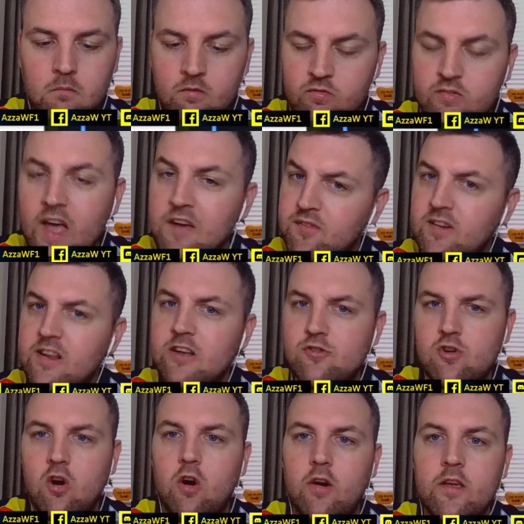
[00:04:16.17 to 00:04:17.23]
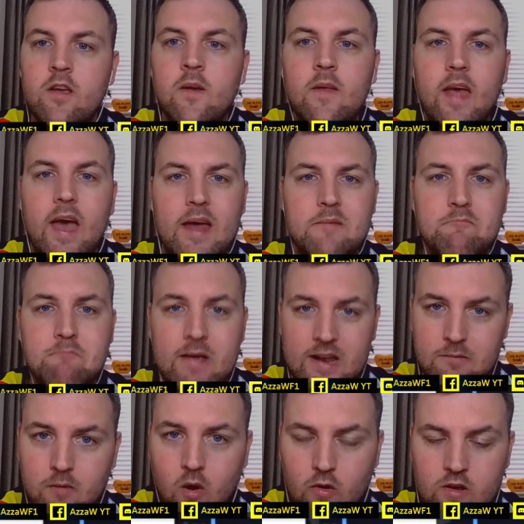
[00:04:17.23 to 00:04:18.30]
Definitely try and
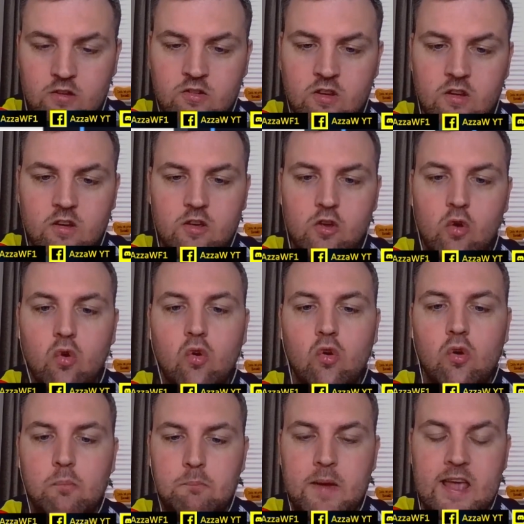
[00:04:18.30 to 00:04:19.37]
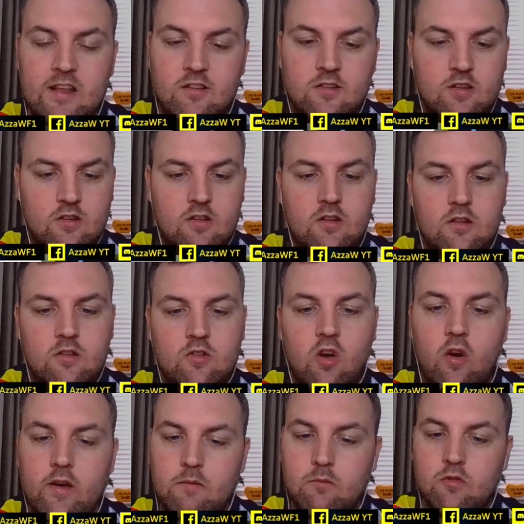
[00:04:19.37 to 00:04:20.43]
minimise your pit
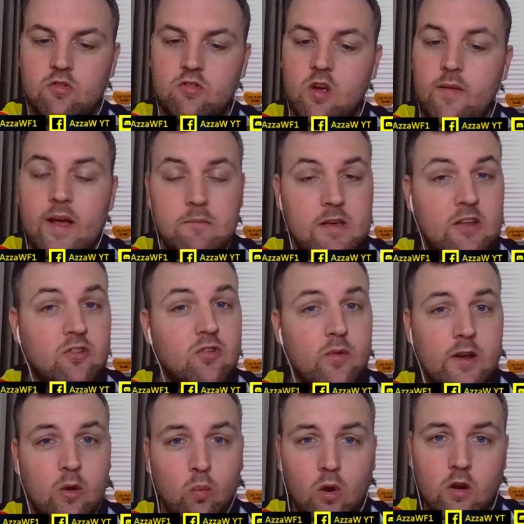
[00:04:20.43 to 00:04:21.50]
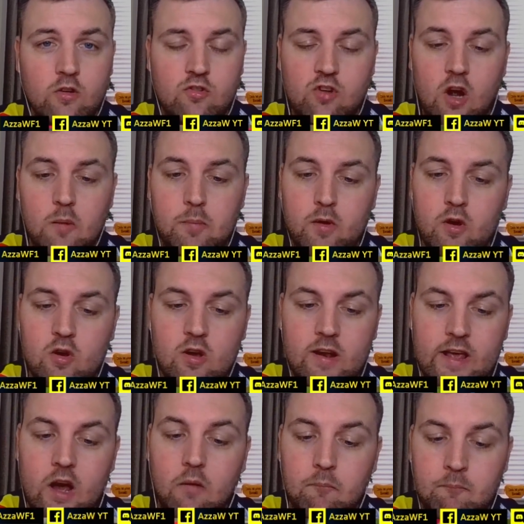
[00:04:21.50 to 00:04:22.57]
times. So that means doing a 1-stop
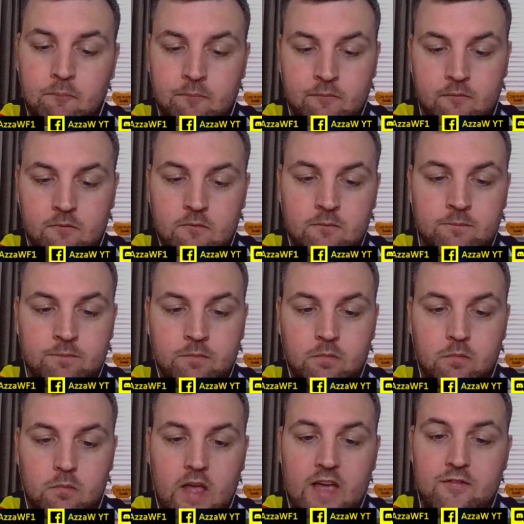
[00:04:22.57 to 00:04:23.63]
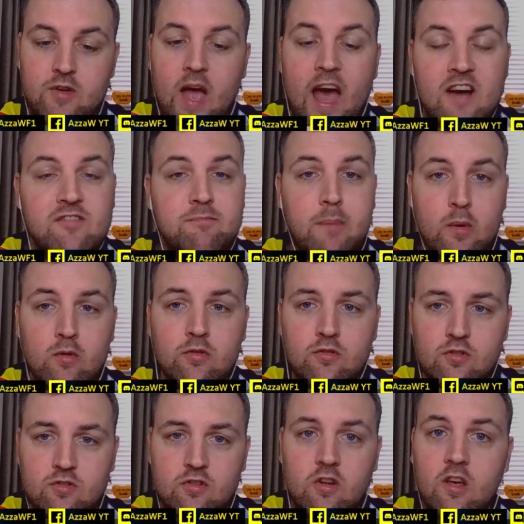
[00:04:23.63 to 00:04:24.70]
early on. If you have
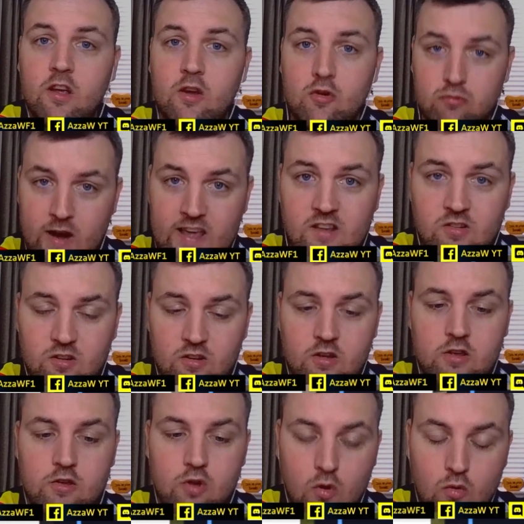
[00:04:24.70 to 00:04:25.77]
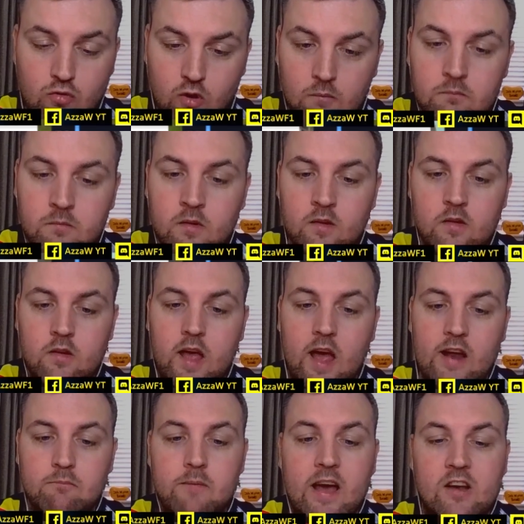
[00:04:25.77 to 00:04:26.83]
boosts, great, use them
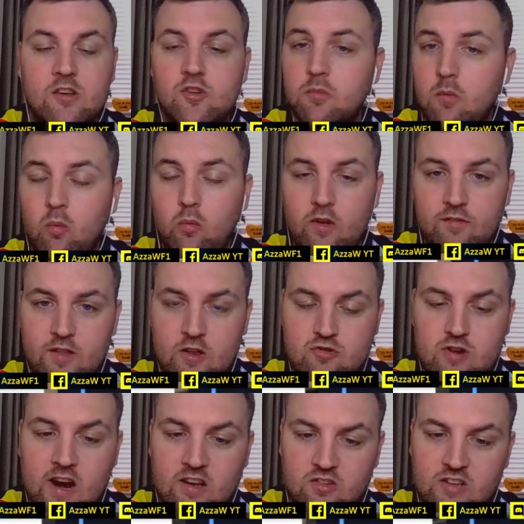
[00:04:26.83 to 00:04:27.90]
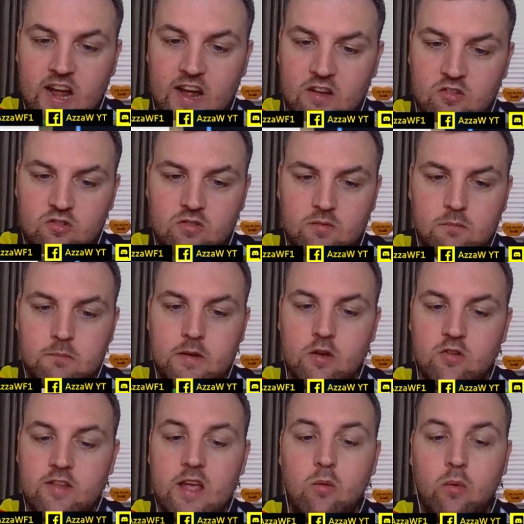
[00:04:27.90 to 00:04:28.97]
and match them with the track stats because
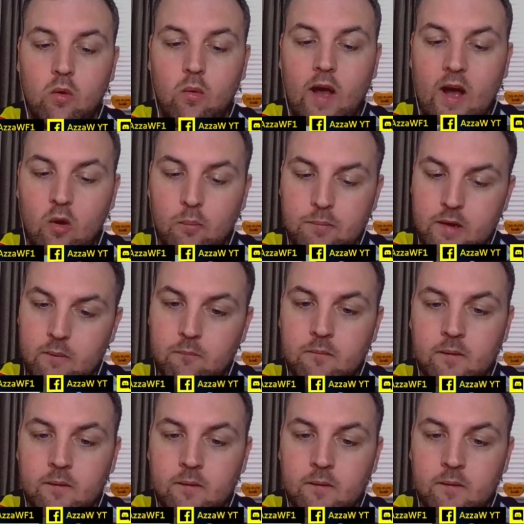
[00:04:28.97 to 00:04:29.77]
they will help you.